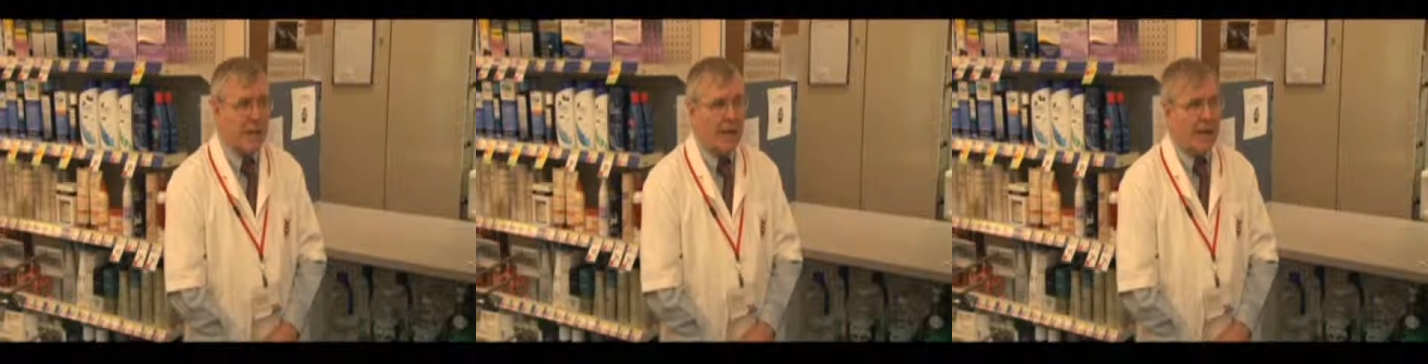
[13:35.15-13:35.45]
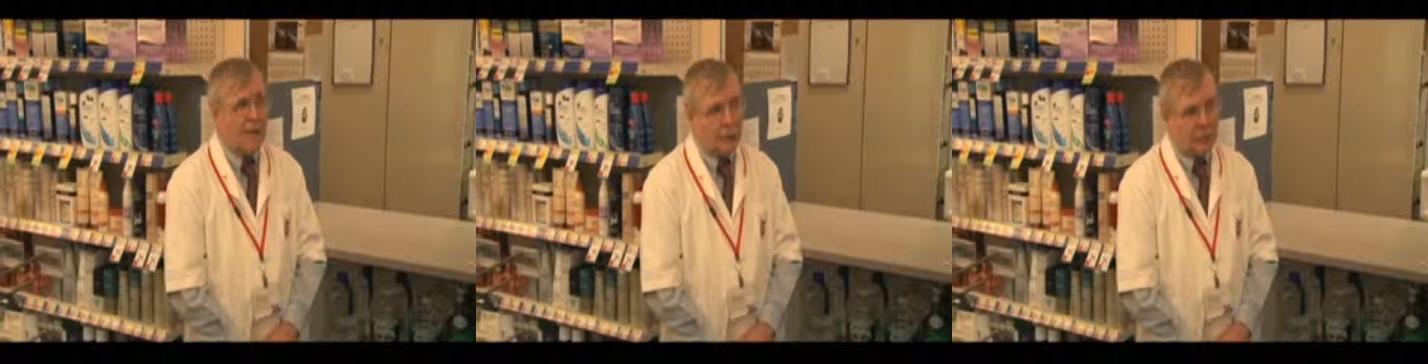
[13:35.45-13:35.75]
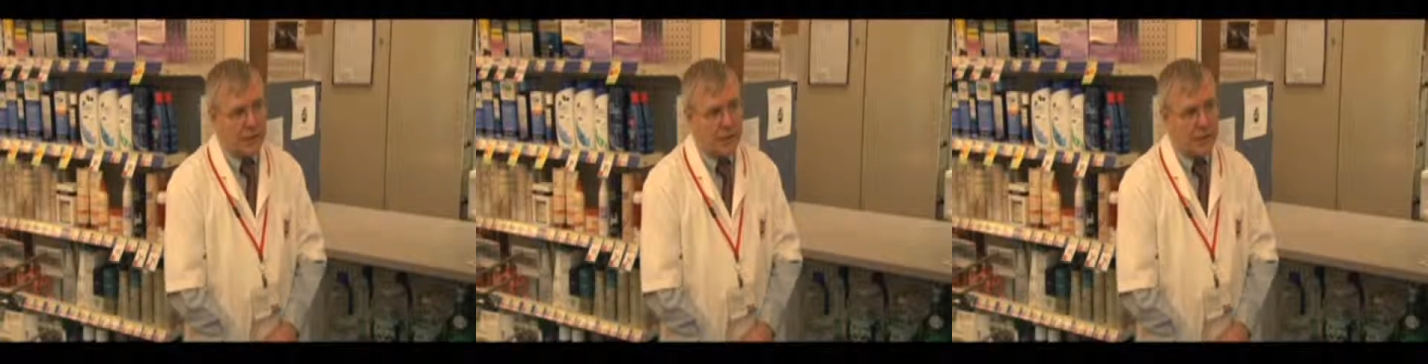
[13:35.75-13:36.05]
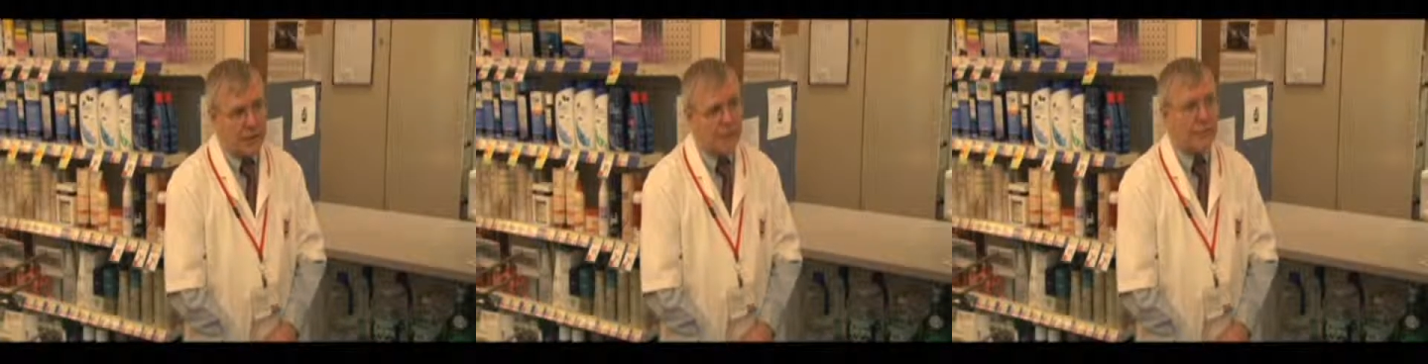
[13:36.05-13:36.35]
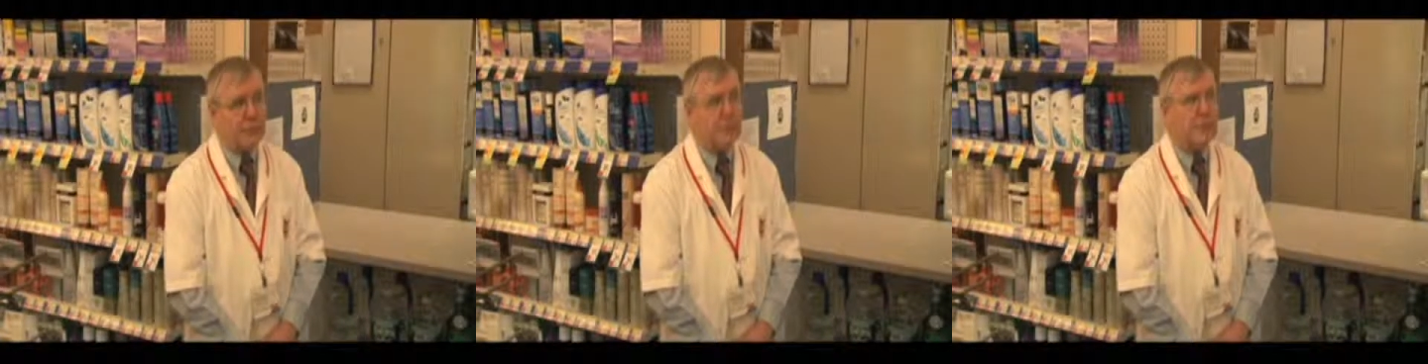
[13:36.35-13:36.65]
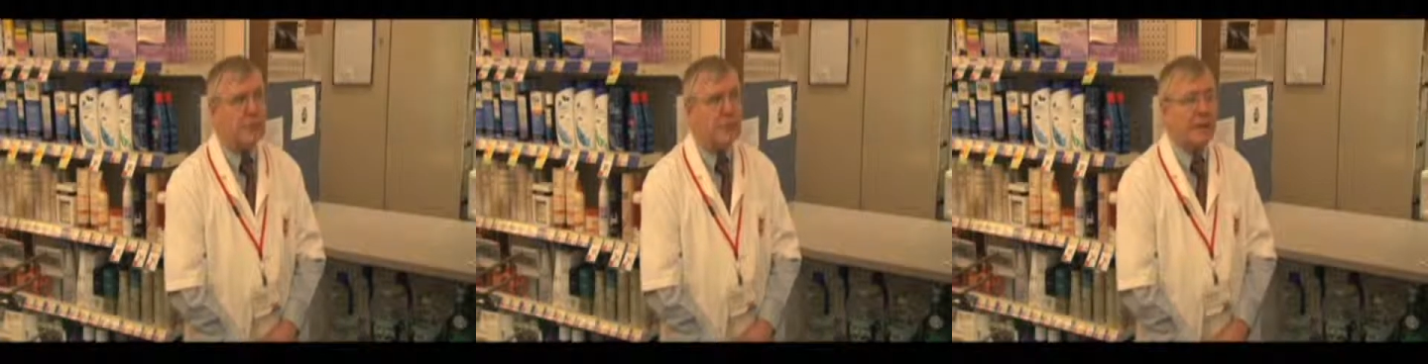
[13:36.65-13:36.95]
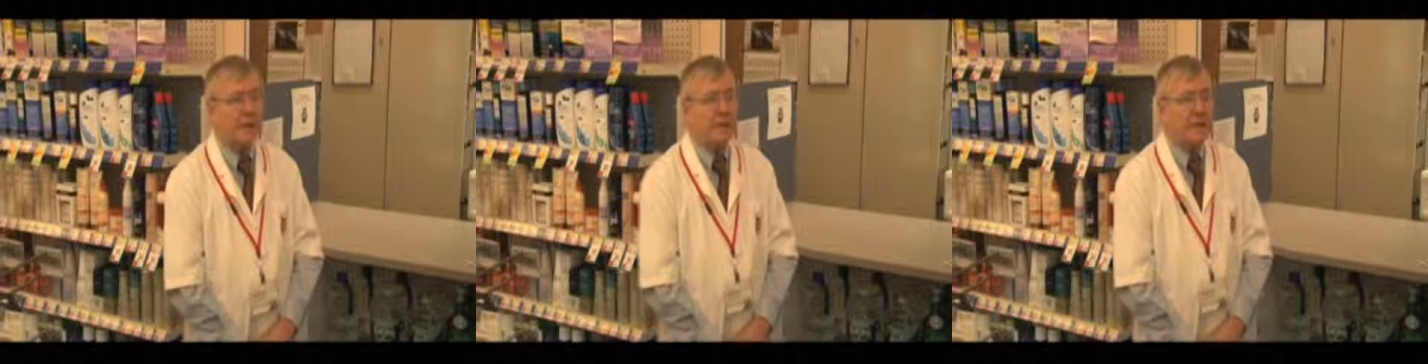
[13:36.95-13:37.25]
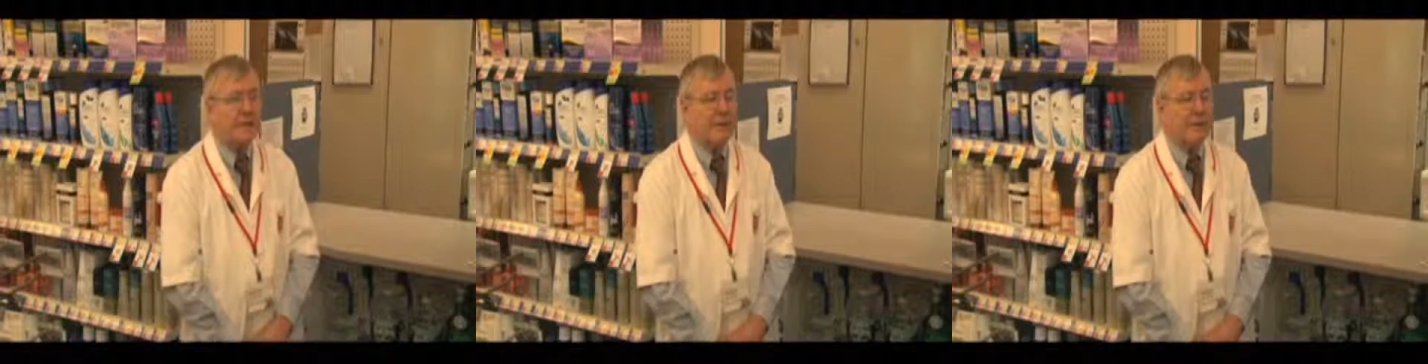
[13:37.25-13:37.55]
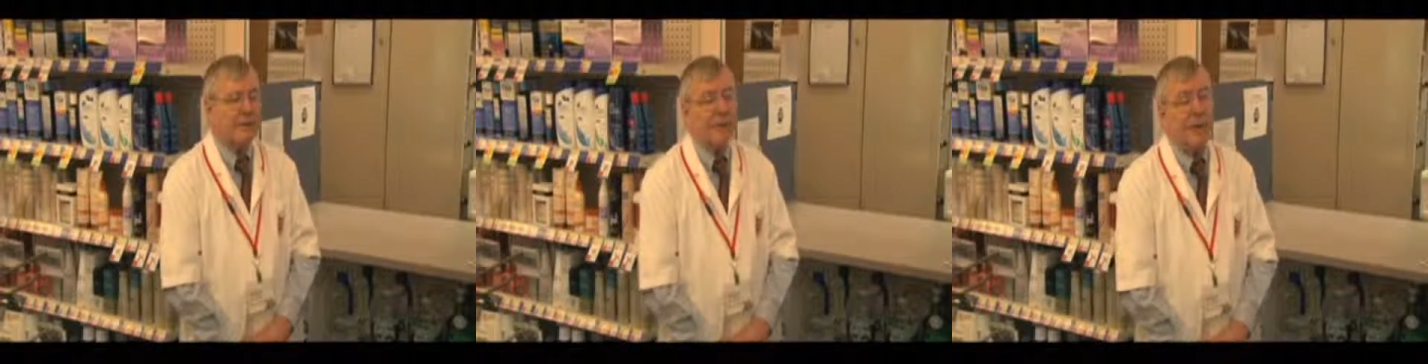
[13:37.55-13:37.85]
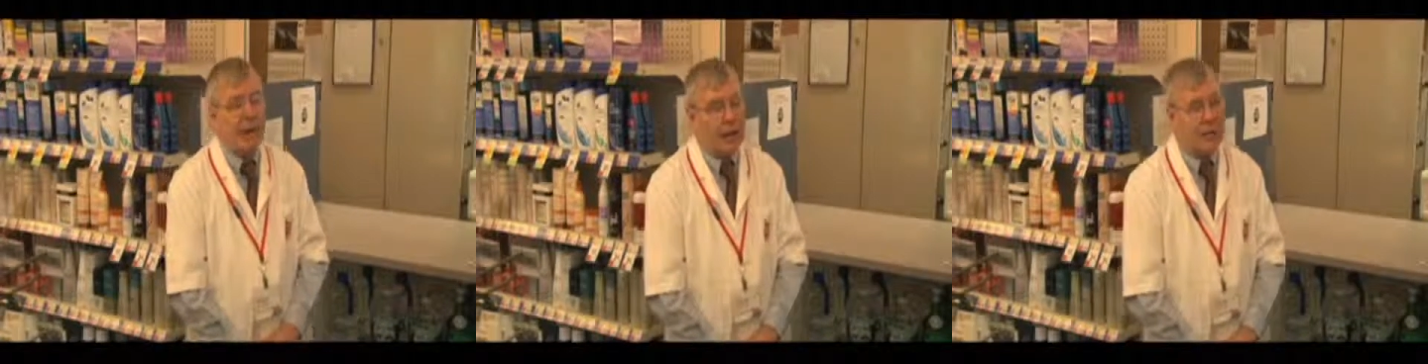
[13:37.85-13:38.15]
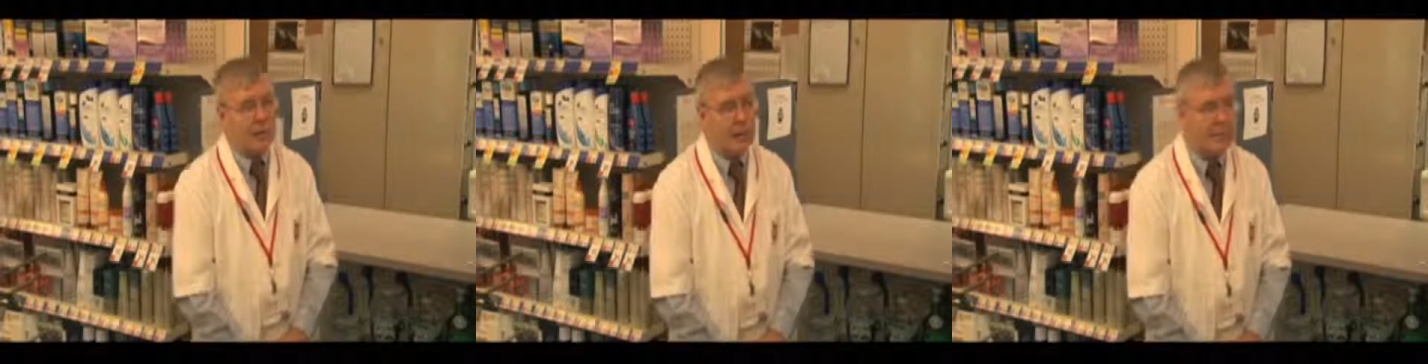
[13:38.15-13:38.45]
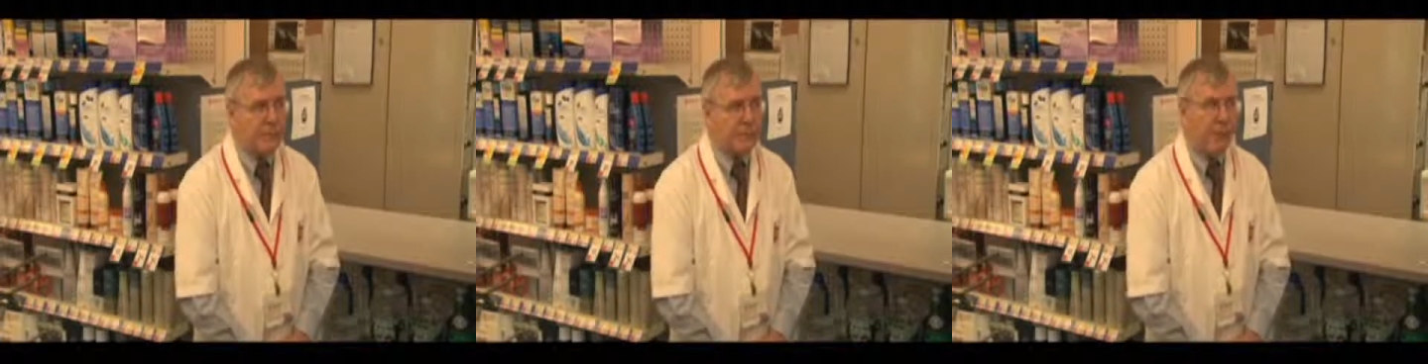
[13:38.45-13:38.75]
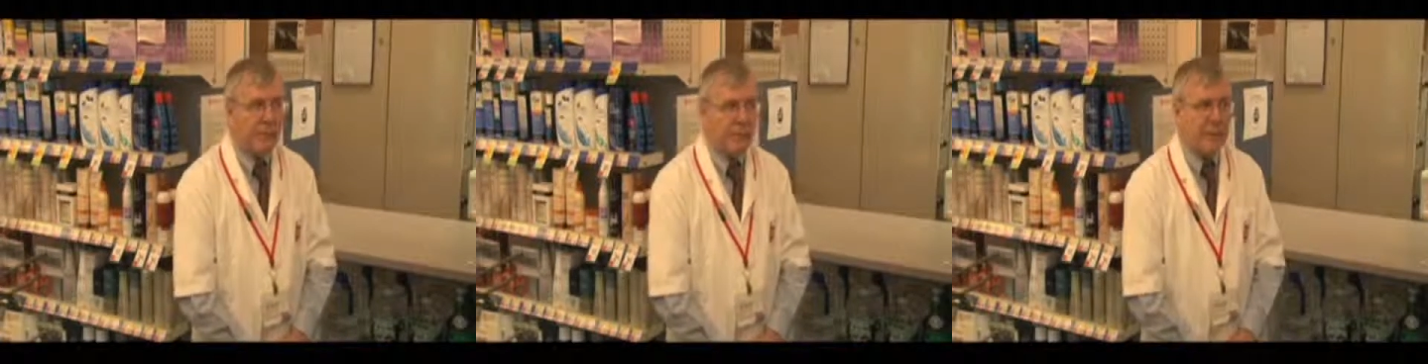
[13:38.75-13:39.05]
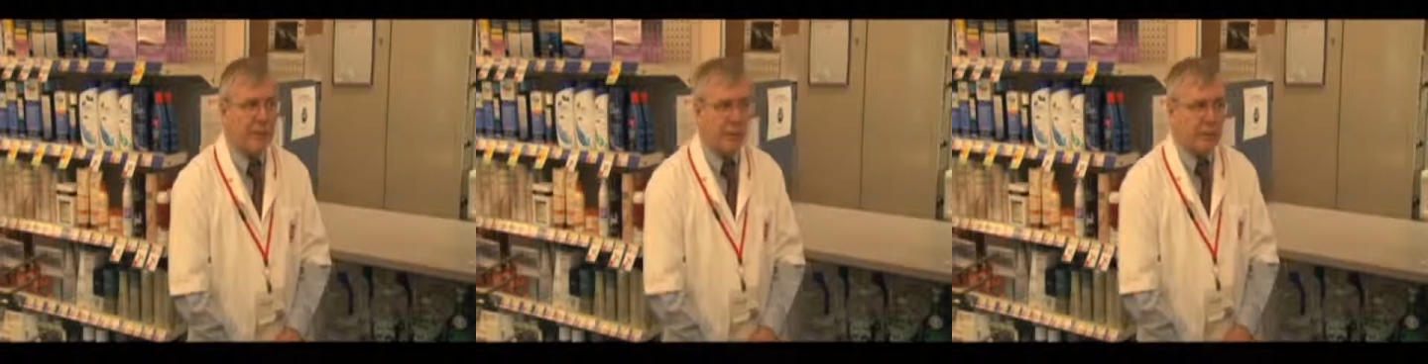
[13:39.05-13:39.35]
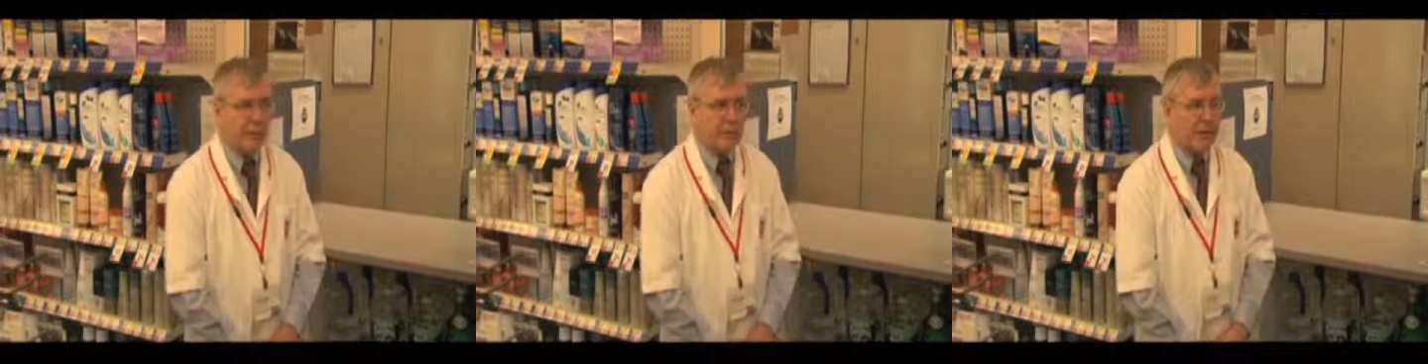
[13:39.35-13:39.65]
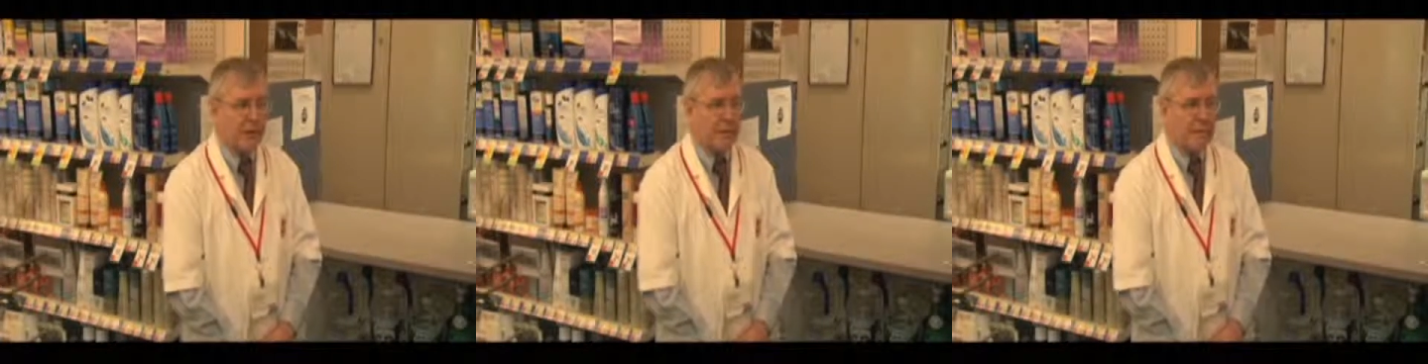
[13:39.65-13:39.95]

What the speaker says: Unfortunately, if you're eligible for a government program,